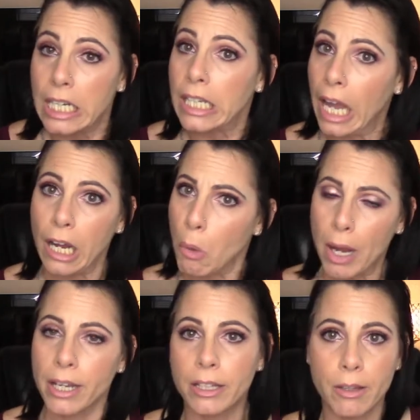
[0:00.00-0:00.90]
can't
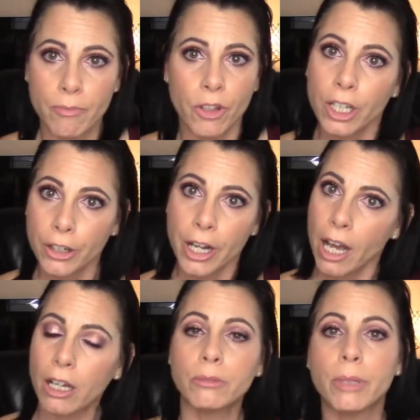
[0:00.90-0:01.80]
quite get them figured
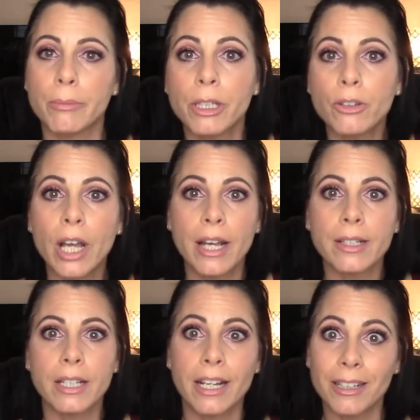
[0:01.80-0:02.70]
out. Maybe you guys
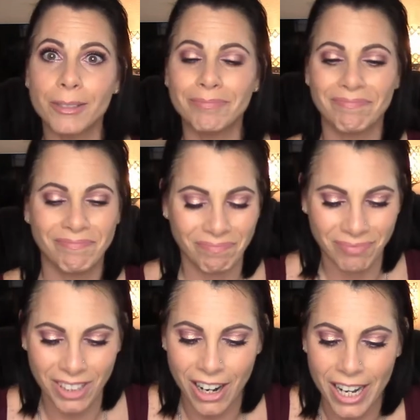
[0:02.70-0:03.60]
can help.
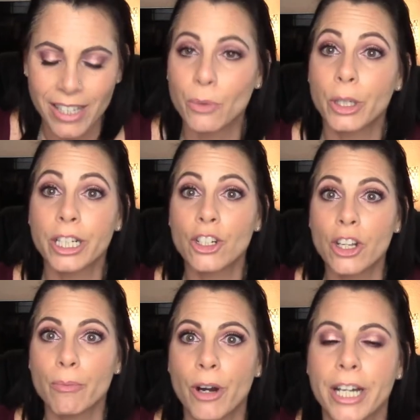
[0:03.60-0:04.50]
All right, so we're going to
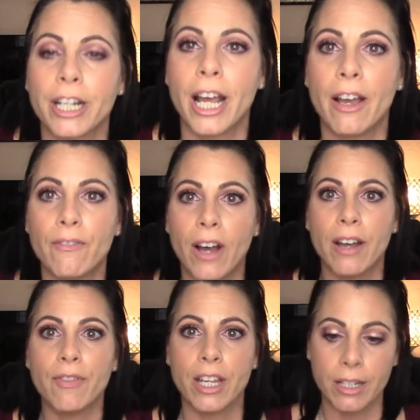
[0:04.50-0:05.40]
jump right in. I have
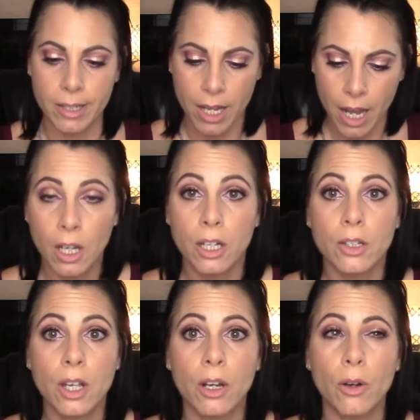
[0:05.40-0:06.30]
five things.
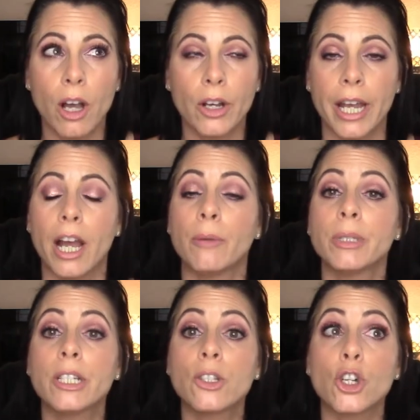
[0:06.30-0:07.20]
So, okay, I'm
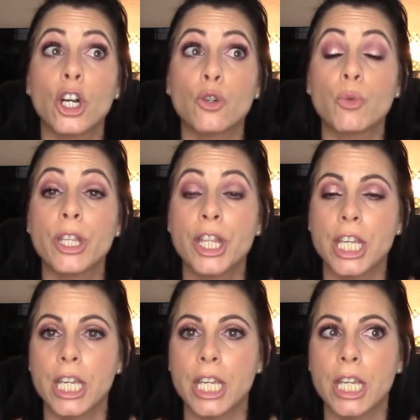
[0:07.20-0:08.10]
going to start with
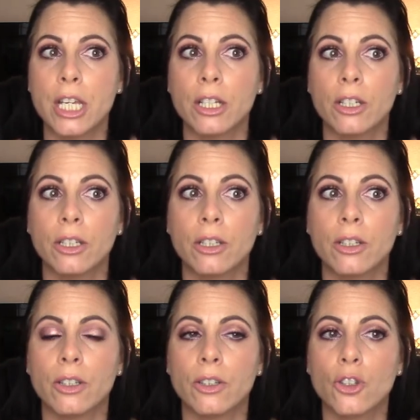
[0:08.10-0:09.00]
the
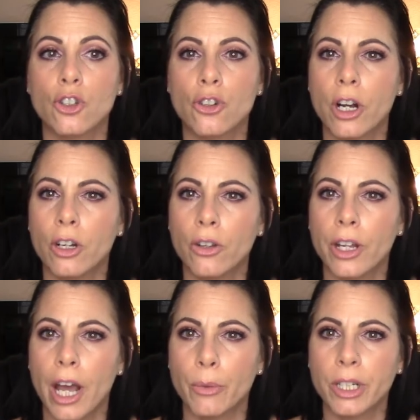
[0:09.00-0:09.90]
struggle
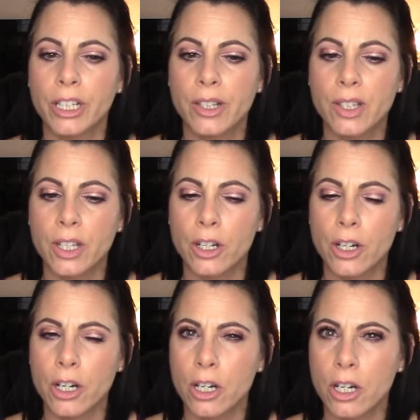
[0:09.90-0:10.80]
that I would
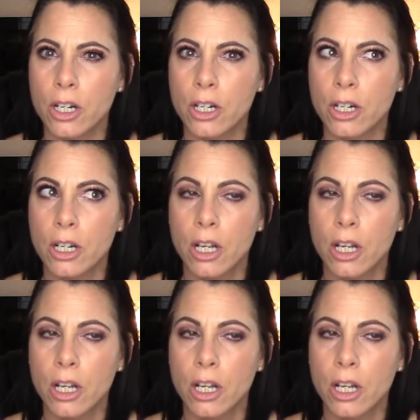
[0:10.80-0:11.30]
consider